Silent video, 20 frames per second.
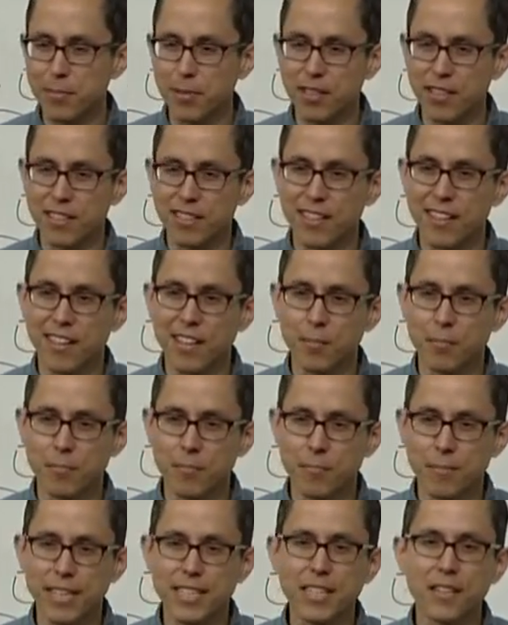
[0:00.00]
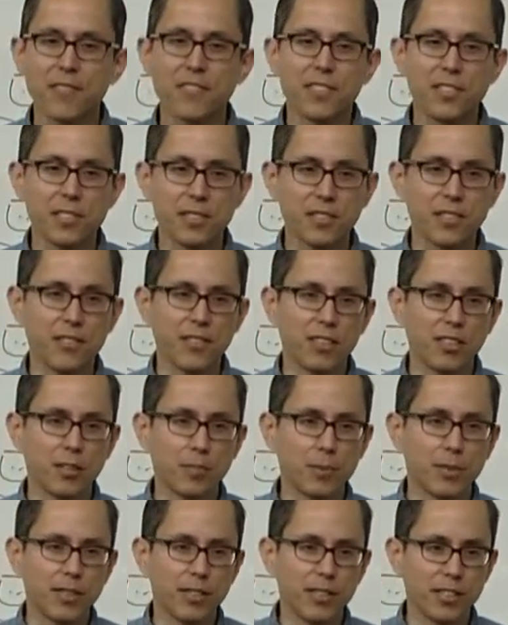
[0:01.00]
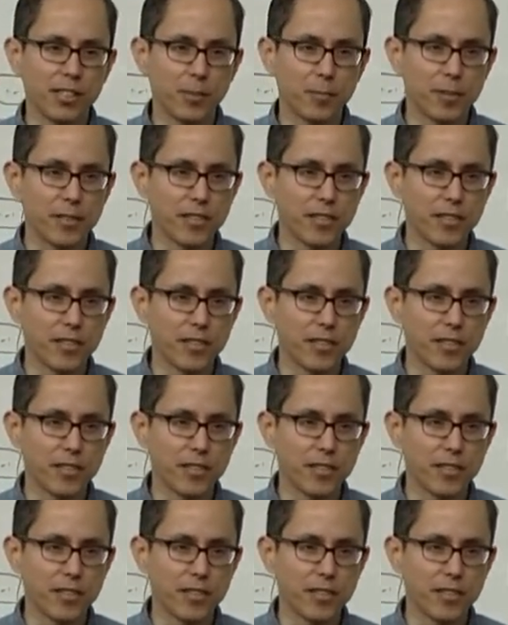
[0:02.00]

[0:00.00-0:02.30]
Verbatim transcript: but um, my definition of entrepreneurship